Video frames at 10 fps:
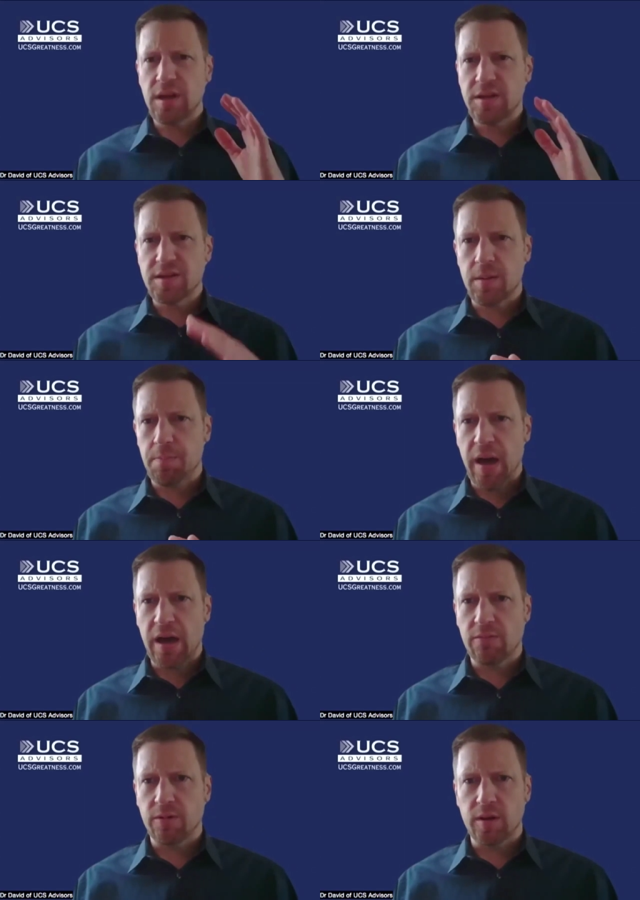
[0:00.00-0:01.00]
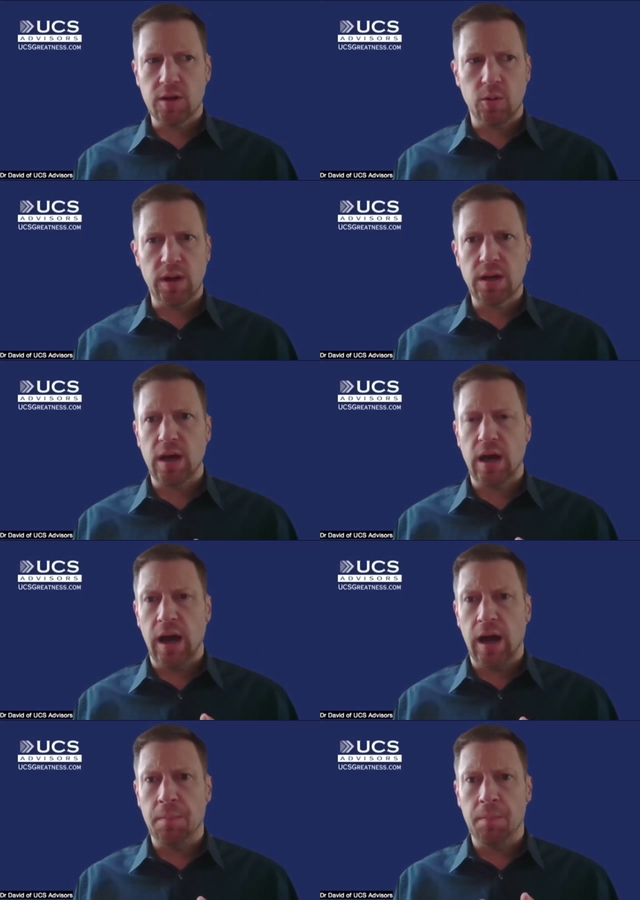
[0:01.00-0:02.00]
a step back really quick.
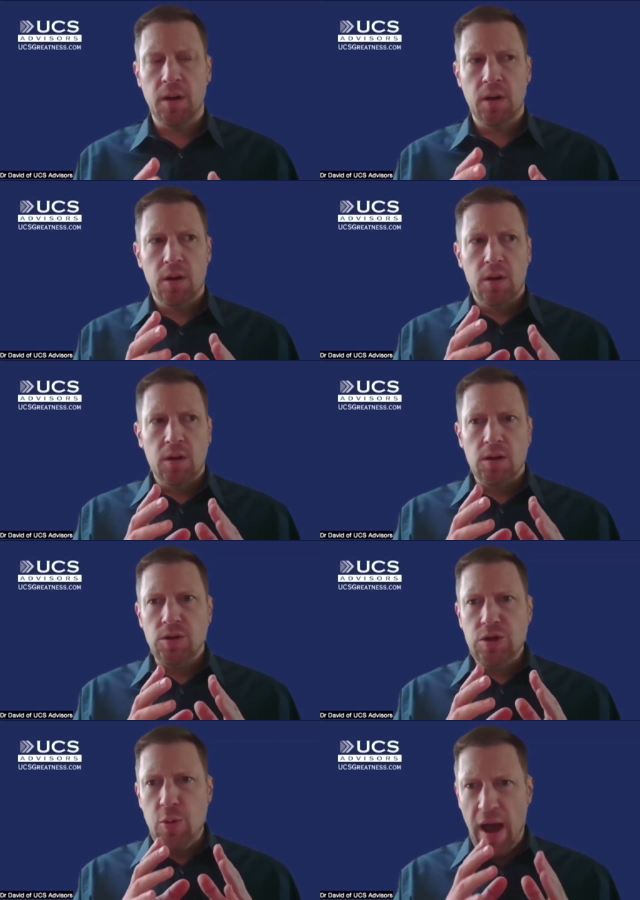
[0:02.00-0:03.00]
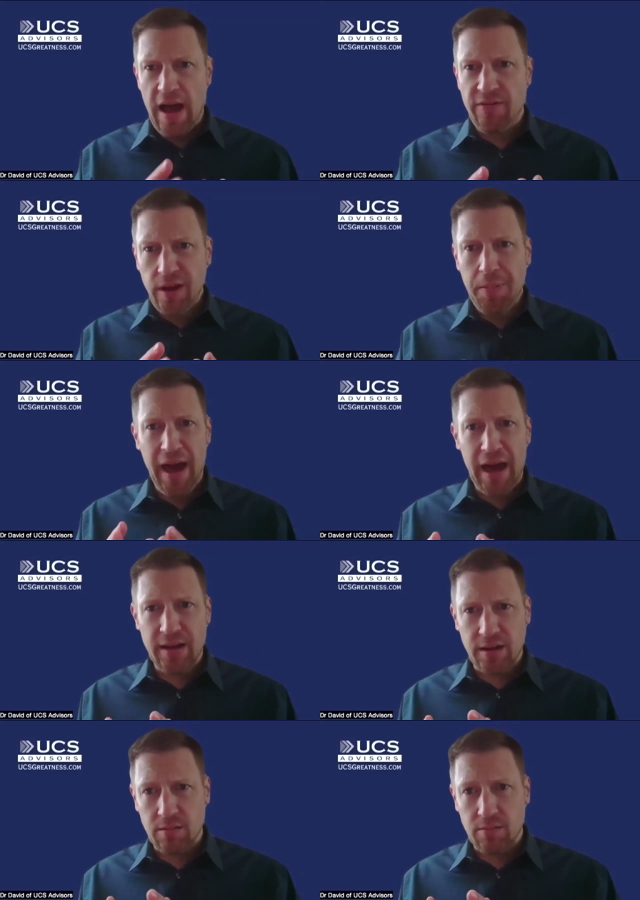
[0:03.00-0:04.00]
Um, you have a
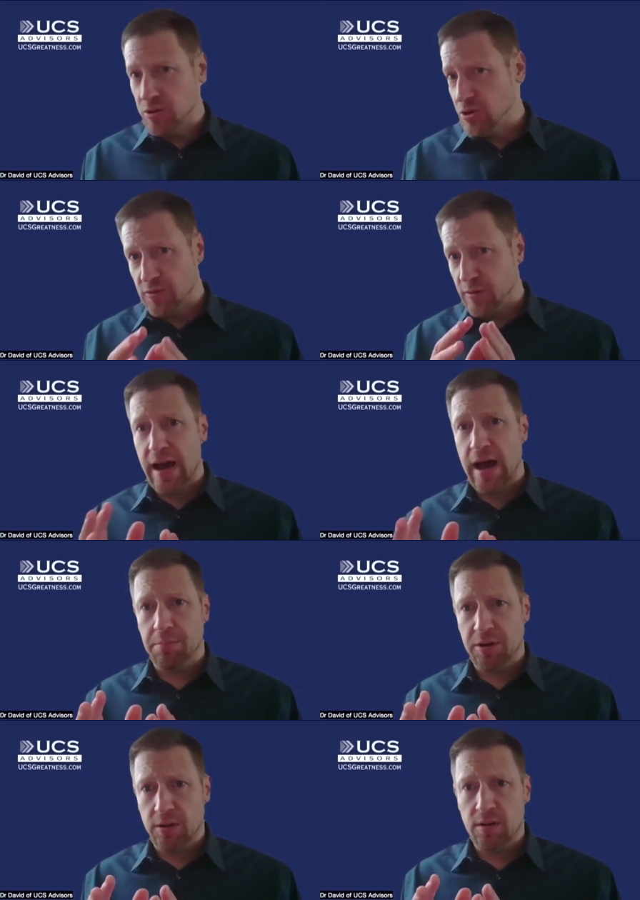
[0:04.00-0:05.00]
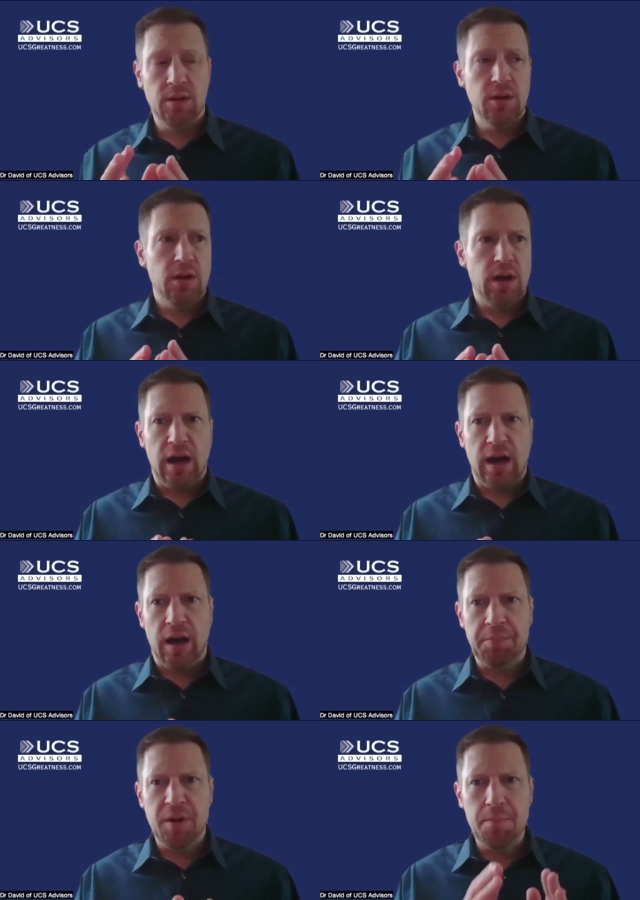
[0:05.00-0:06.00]
patent, which is phenomenal.
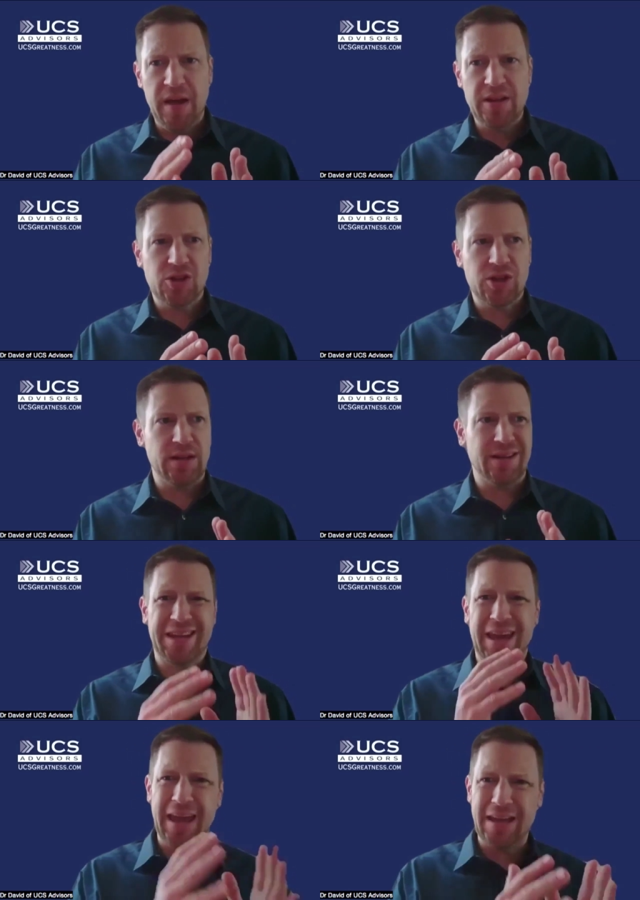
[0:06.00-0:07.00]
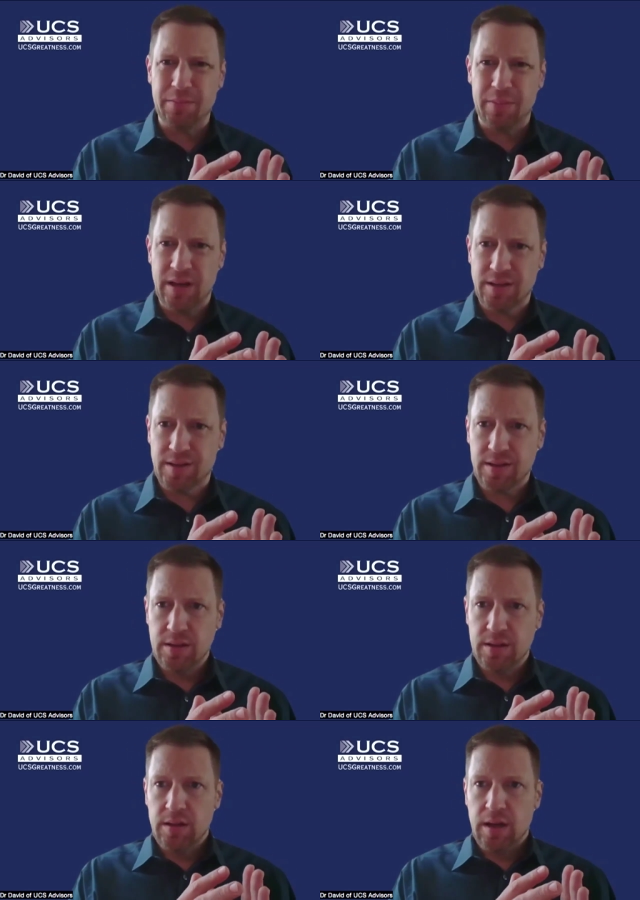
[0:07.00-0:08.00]
Um, you mentioned cannabis
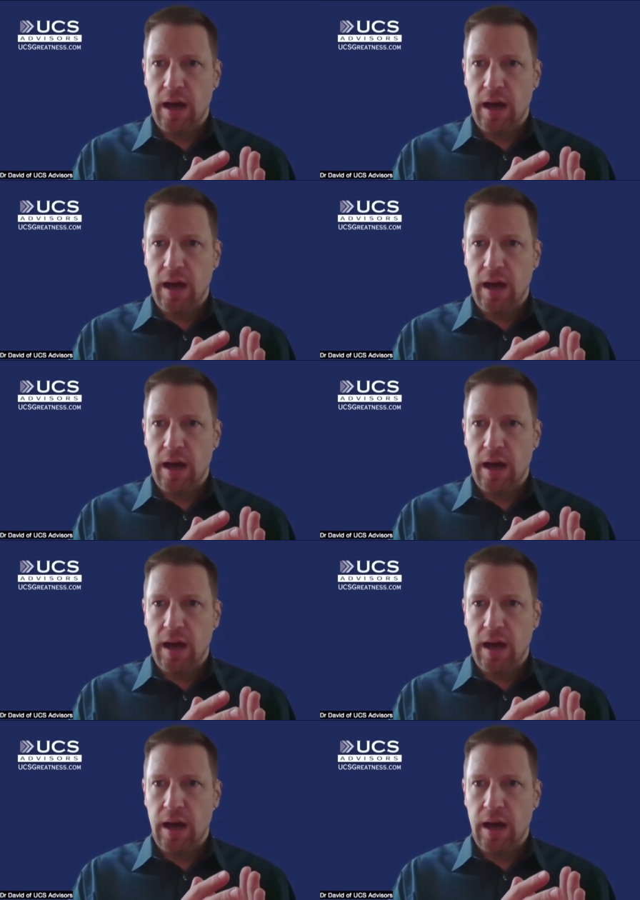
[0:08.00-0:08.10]
Mm-hmm.